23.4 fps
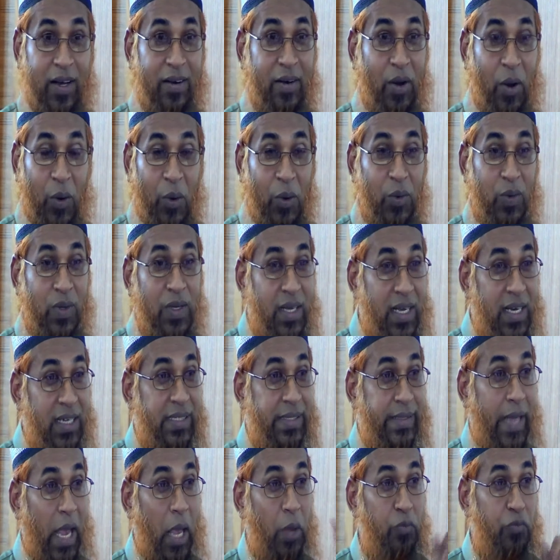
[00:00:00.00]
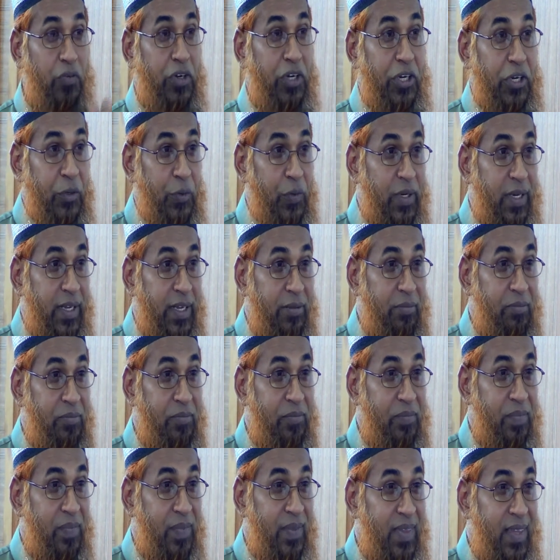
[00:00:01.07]
No, it's time for duty.
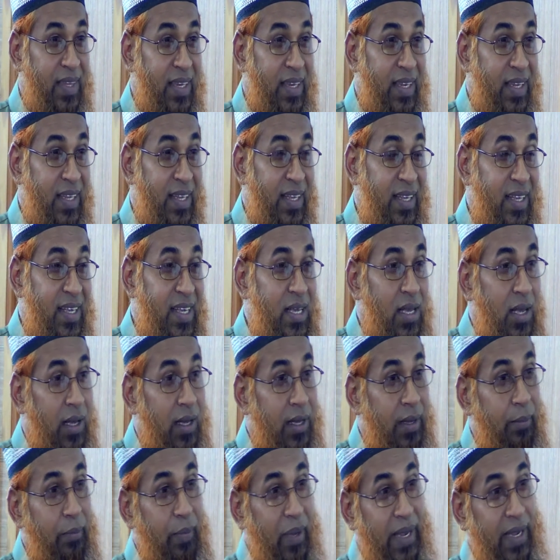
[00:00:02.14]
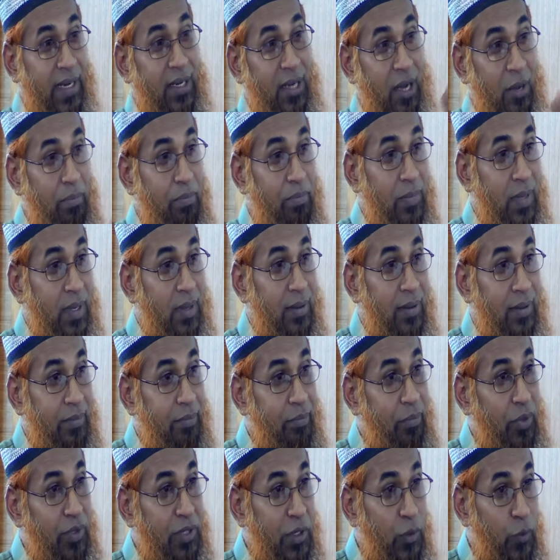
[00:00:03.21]
Pick it up,
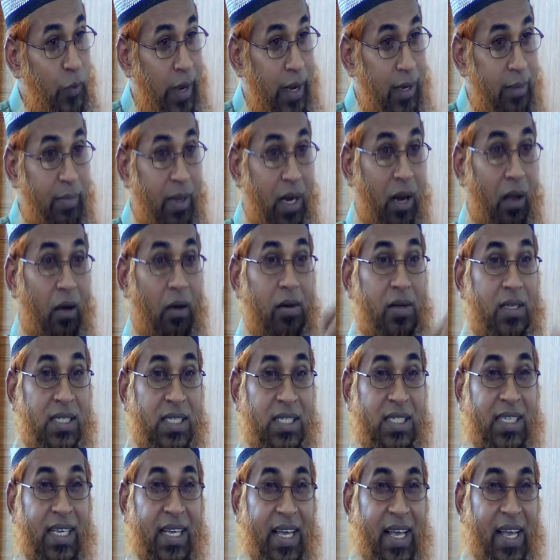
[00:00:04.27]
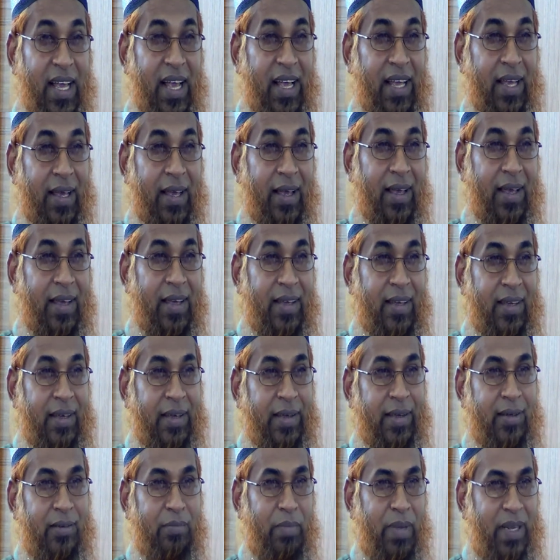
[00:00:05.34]
put it where it belongs.
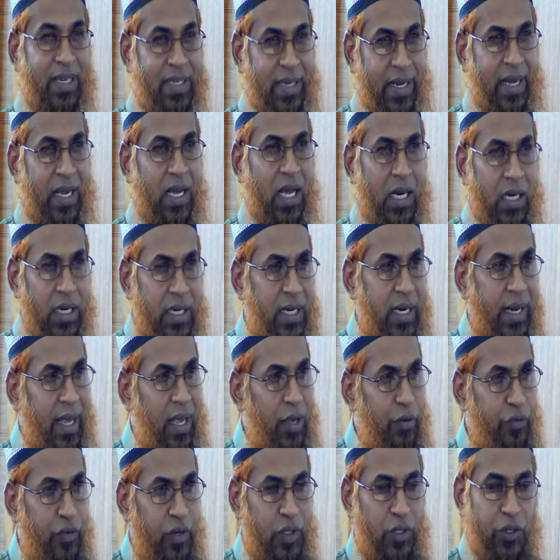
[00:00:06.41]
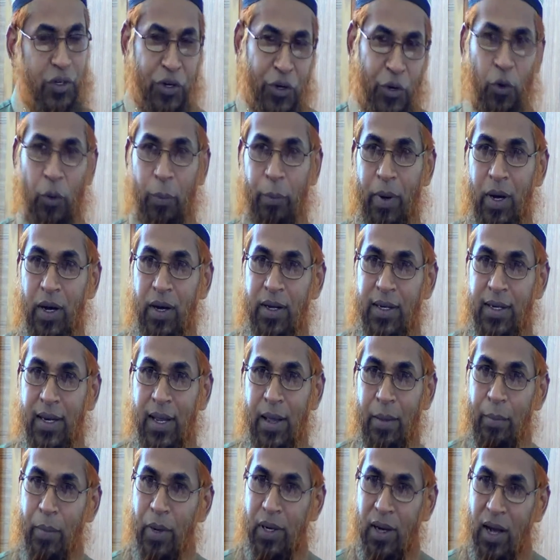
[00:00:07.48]
It may take a little effort on your part,
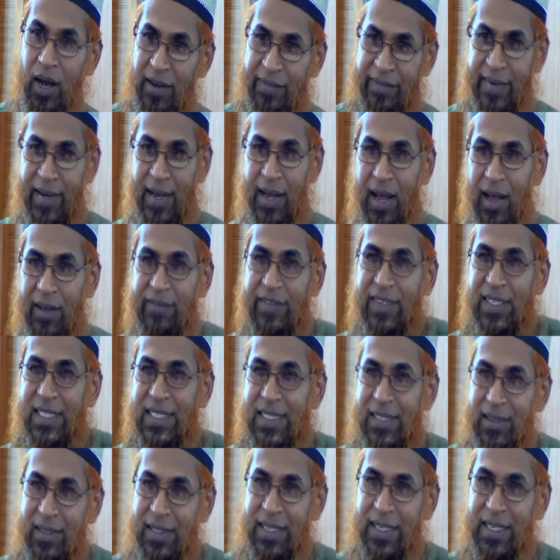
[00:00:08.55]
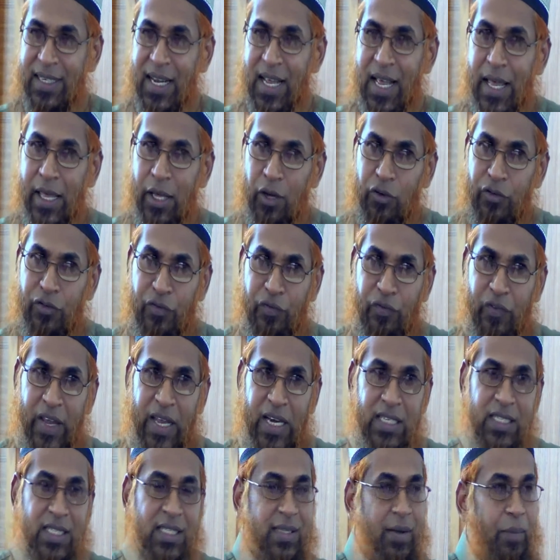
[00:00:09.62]
but after having done it, you
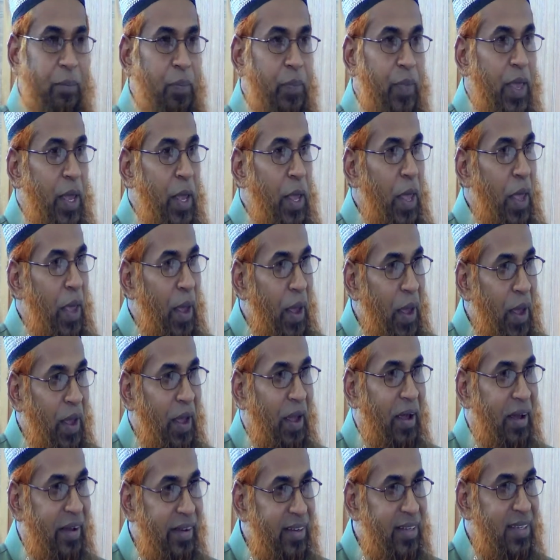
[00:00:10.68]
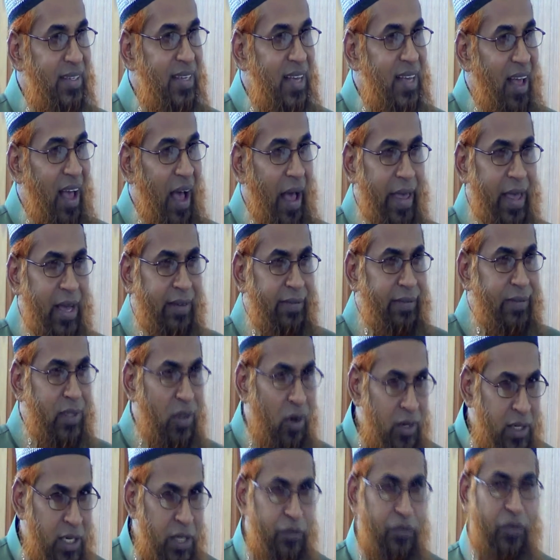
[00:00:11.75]
feel something here. I have
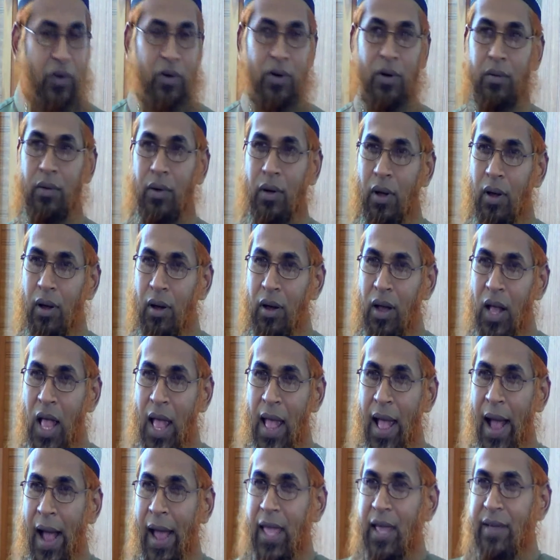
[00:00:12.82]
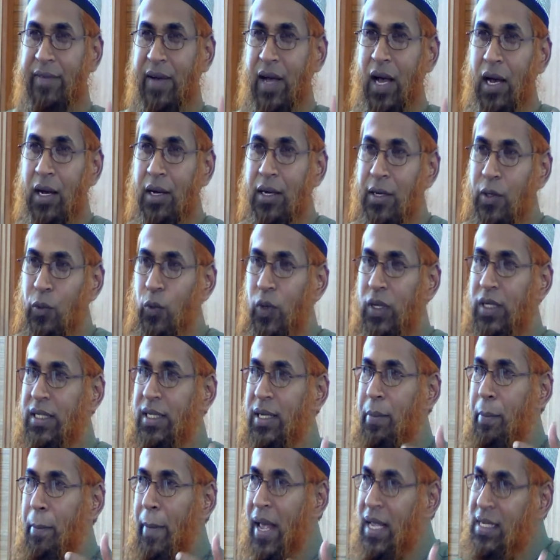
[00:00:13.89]
done it for Allah. I have heard what
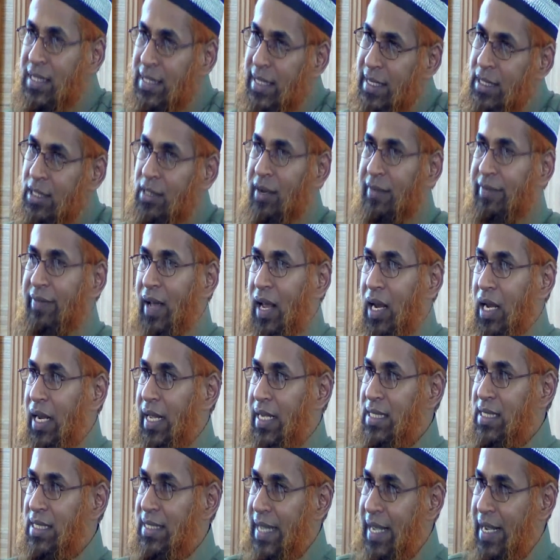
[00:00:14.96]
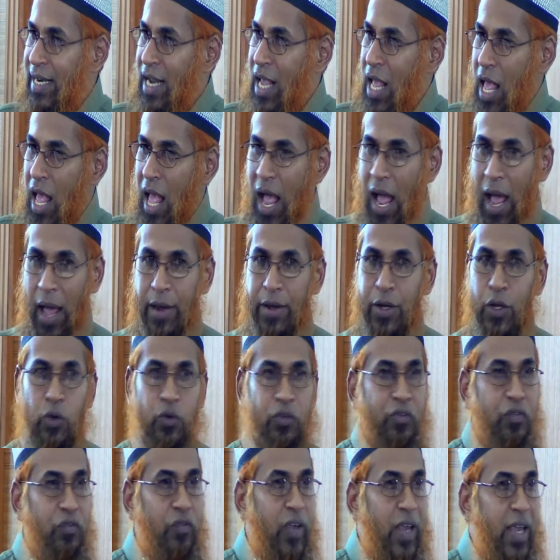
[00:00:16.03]
the Messenger of Allah said, and
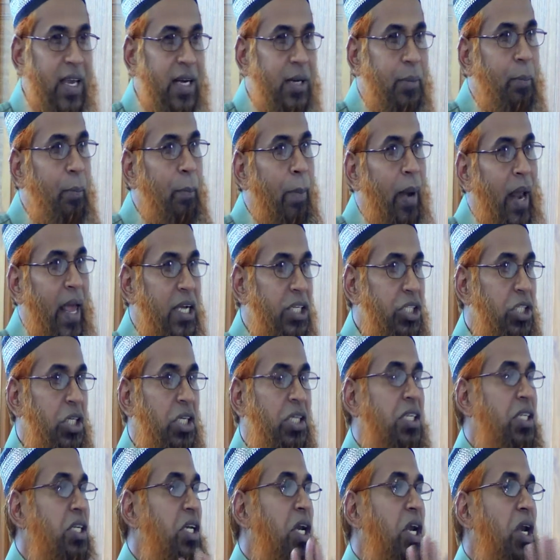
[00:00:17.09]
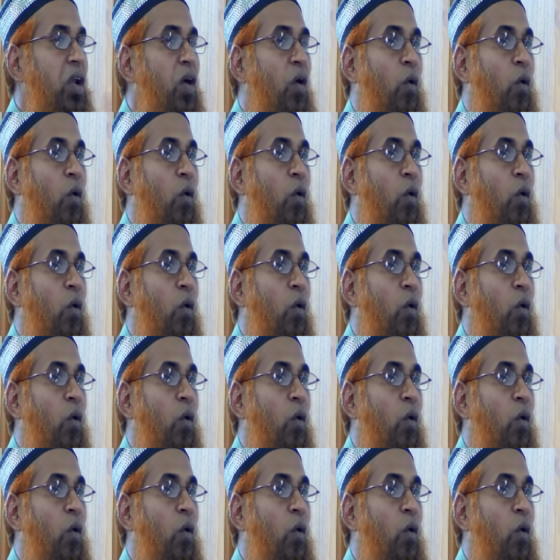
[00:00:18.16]
you feel pleasure that